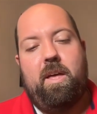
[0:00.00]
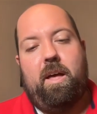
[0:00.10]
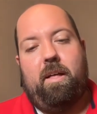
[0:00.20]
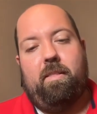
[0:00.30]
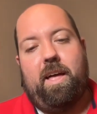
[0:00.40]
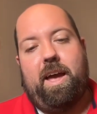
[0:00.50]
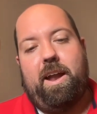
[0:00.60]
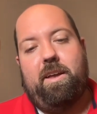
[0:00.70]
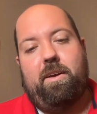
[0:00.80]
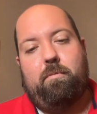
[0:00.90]
A line
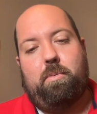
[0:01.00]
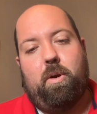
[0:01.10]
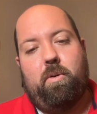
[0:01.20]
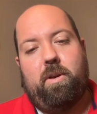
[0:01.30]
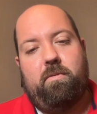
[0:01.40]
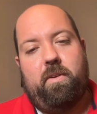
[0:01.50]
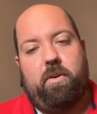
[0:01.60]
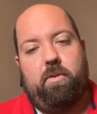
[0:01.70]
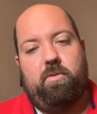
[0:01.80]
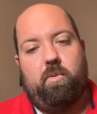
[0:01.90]
of broken
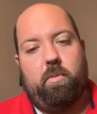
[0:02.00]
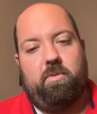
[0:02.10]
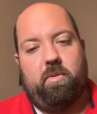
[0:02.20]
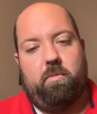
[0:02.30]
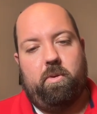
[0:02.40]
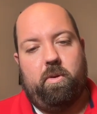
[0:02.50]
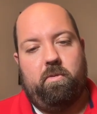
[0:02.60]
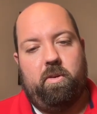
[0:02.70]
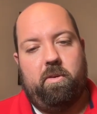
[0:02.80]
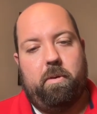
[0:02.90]
thunderstorms from
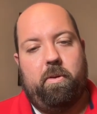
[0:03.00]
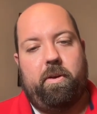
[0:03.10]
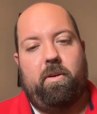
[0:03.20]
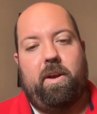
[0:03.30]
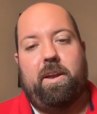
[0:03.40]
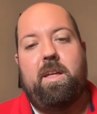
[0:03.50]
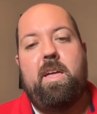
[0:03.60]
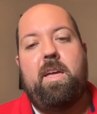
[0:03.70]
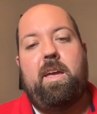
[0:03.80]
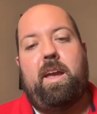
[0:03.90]
Louisville to Bowling Green.
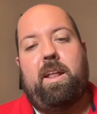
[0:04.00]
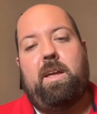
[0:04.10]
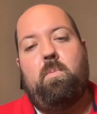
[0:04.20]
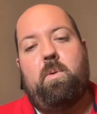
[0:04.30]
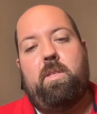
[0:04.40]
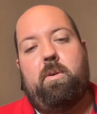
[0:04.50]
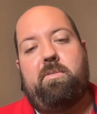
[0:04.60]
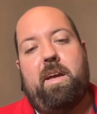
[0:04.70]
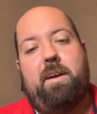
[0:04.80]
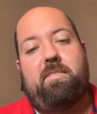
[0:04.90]
Any one of those
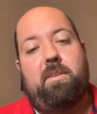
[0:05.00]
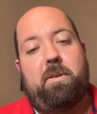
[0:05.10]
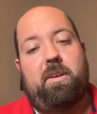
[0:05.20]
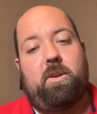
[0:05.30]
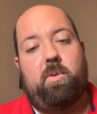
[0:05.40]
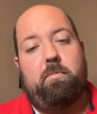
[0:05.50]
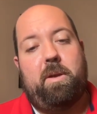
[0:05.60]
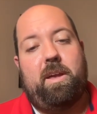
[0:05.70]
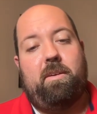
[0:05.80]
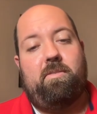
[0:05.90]
has the potential of
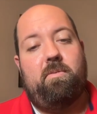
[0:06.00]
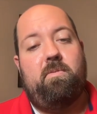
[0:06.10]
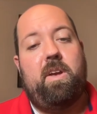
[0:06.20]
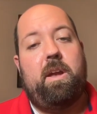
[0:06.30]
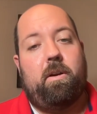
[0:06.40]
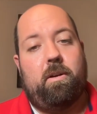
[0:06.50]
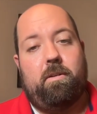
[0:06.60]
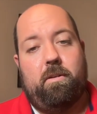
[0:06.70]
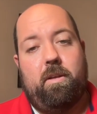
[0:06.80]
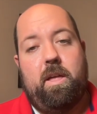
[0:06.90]
being severe.
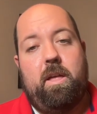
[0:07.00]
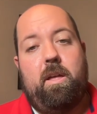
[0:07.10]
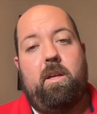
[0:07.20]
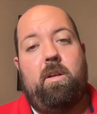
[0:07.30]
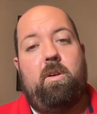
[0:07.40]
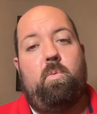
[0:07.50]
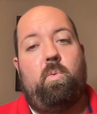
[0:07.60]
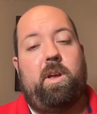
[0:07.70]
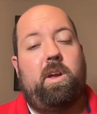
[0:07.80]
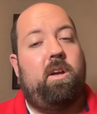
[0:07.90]

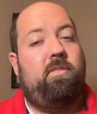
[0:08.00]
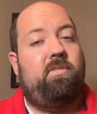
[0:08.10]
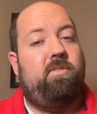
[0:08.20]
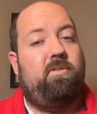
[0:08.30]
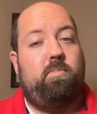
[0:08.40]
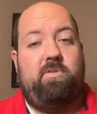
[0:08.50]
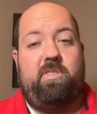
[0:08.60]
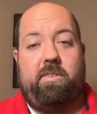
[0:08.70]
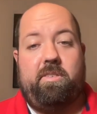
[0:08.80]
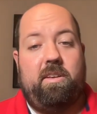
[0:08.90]
Wind gusts
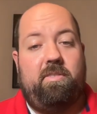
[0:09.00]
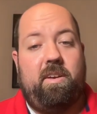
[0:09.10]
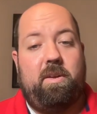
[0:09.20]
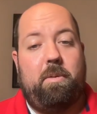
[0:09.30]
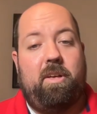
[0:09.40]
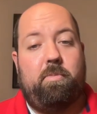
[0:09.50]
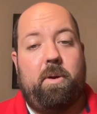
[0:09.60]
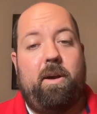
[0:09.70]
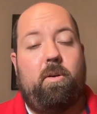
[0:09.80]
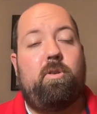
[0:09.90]
60 to 70 miles per hour.